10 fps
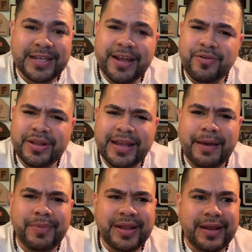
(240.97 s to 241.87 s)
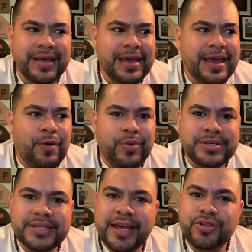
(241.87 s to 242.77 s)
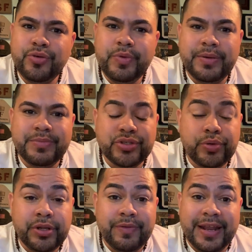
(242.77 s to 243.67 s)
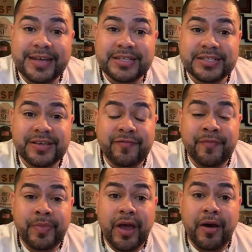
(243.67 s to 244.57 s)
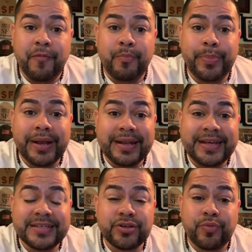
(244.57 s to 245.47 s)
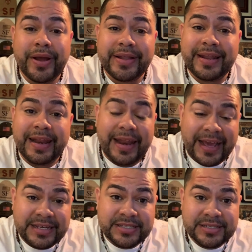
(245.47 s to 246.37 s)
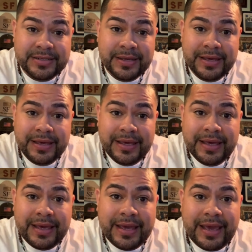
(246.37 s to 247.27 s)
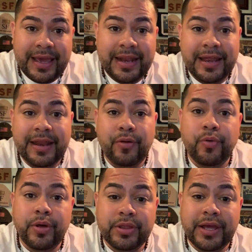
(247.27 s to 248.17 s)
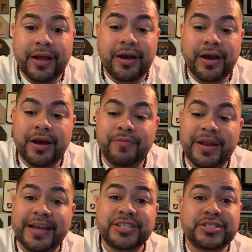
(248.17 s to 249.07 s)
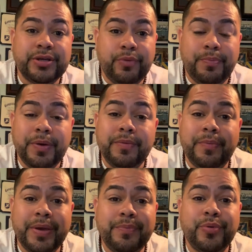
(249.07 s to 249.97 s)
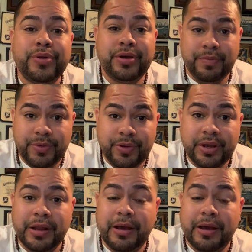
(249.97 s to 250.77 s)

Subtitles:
Not only that, but then what does that do in between the relationship of police around the nation and then their relationship with people in the community?